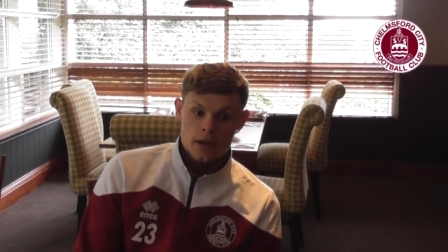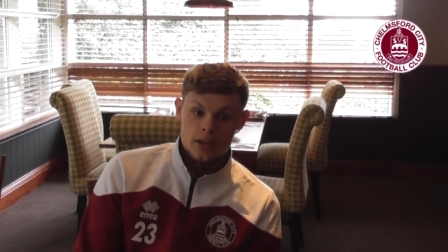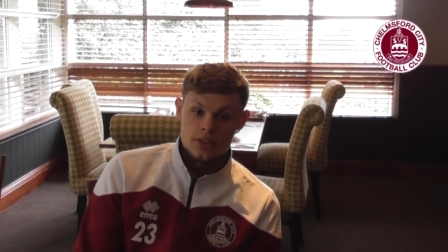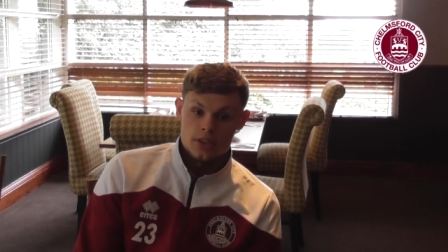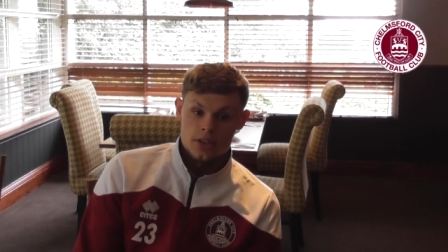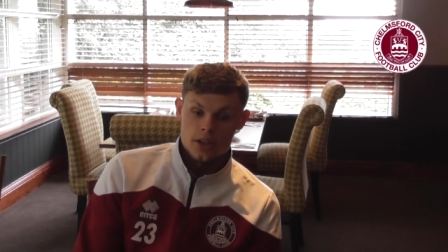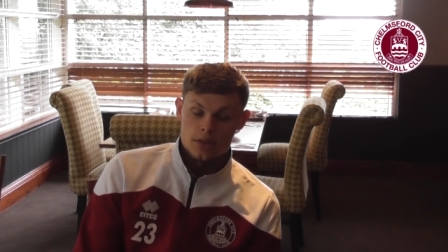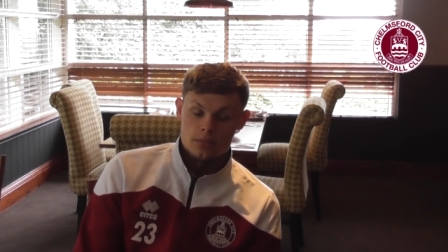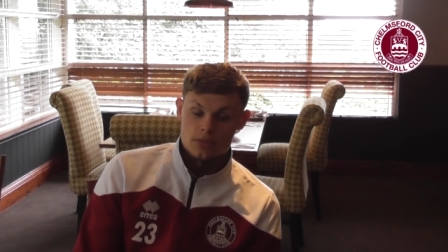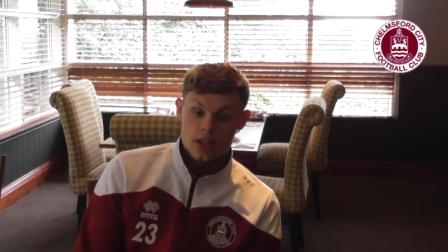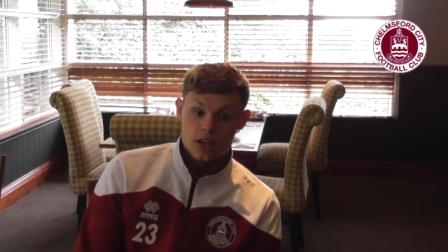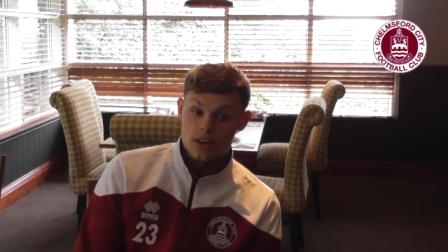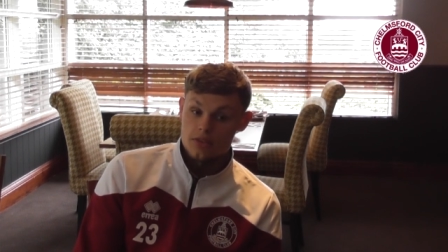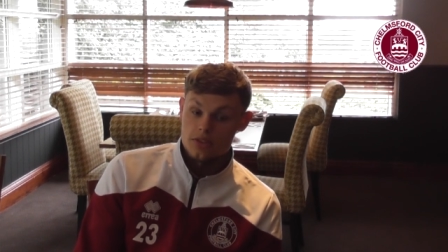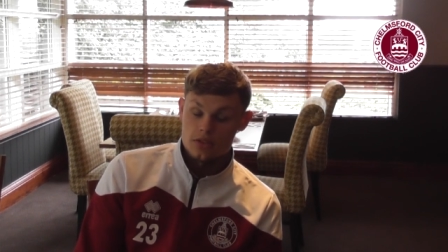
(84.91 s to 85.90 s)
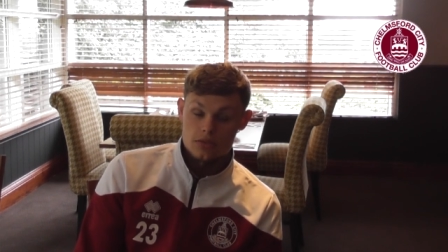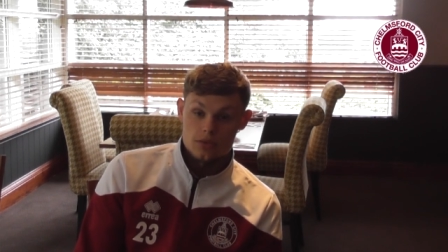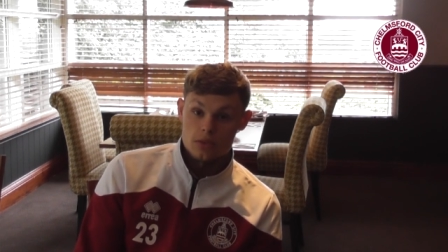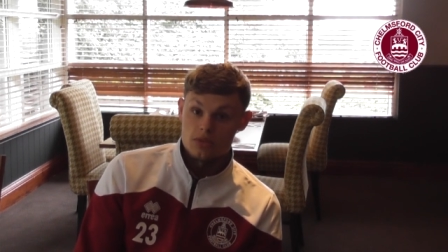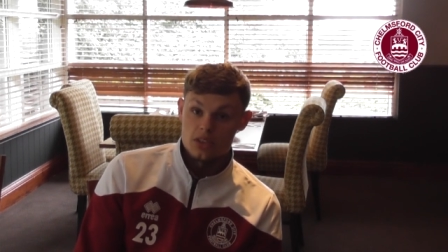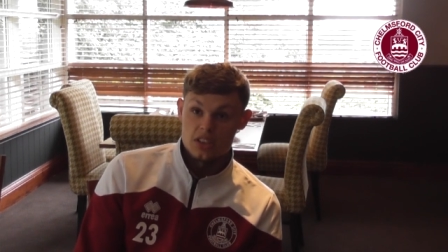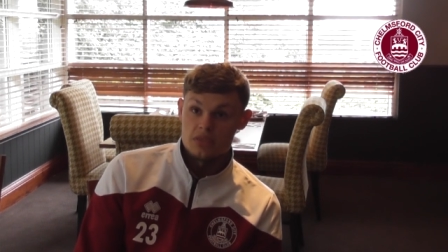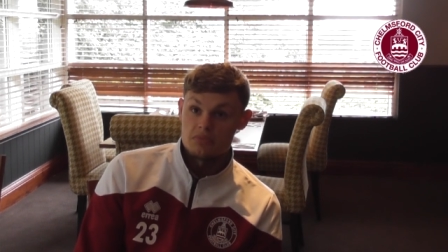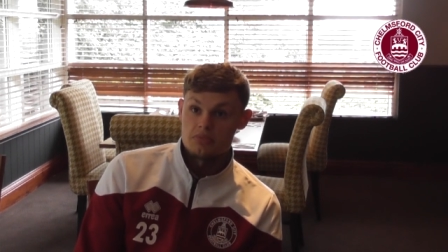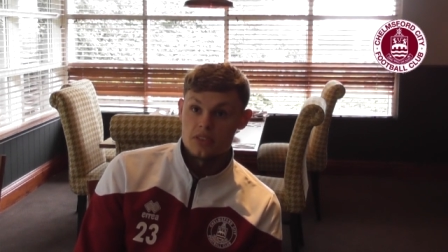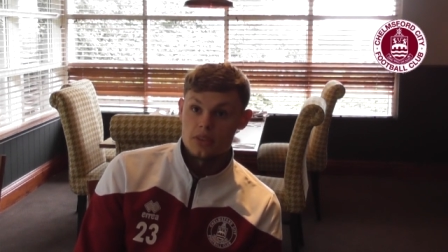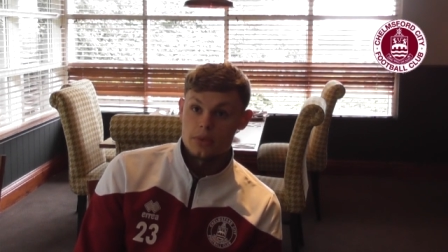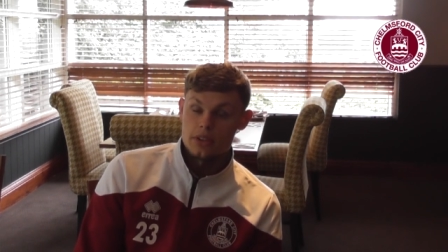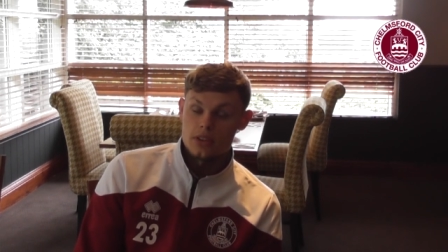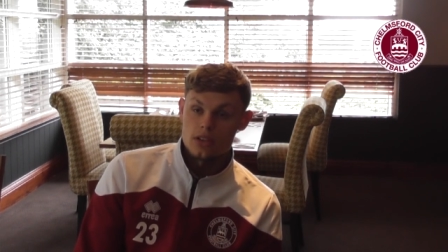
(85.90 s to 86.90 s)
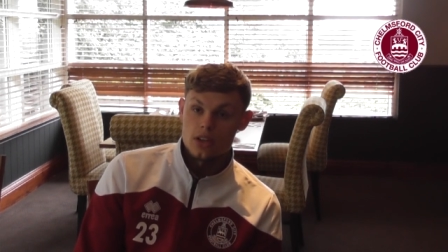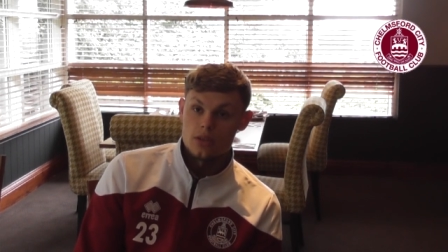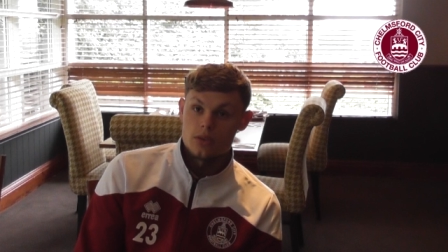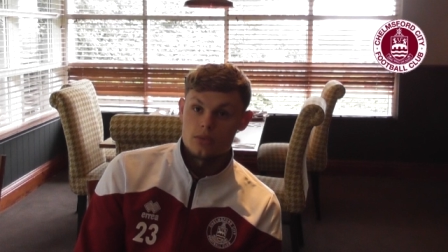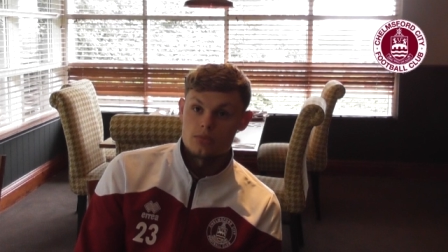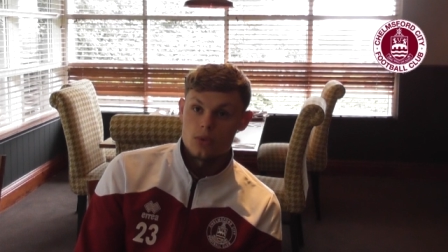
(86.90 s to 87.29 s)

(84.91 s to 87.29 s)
And um, yeah, I just really think we can go